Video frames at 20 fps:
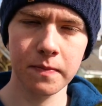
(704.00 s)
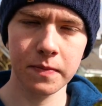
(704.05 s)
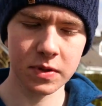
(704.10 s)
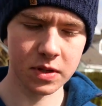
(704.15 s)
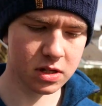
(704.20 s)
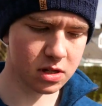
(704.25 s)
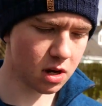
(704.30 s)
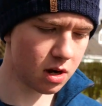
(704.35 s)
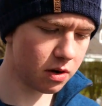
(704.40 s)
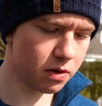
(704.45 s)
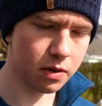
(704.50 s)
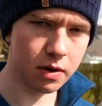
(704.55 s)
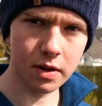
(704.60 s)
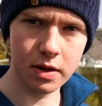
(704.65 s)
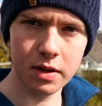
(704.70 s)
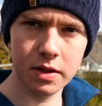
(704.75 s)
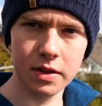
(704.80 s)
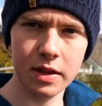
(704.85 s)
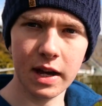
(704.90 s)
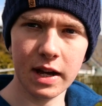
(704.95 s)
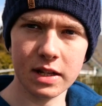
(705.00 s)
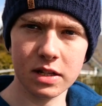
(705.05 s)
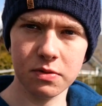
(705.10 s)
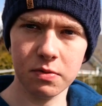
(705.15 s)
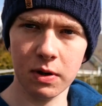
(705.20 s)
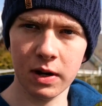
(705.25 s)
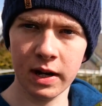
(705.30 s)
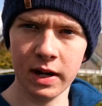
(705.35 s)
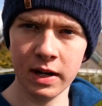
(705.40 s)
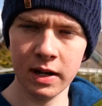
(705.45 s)
So that's
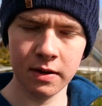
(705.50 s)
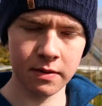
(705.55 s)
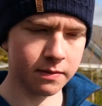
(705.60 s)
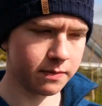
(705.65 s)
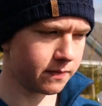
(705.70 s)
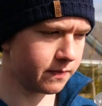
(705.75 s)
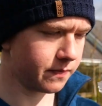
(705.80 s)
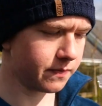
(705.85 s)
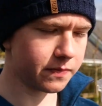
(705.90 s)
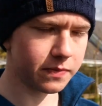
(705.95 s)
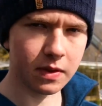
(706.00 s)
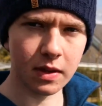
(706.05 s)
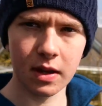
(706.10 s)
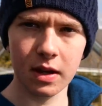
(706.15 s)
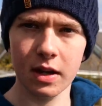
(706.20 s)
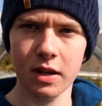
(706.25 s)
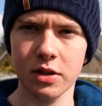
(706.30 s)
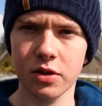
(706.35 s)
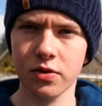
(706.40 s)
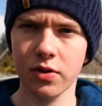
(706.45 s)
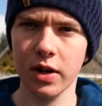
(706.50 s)
why it's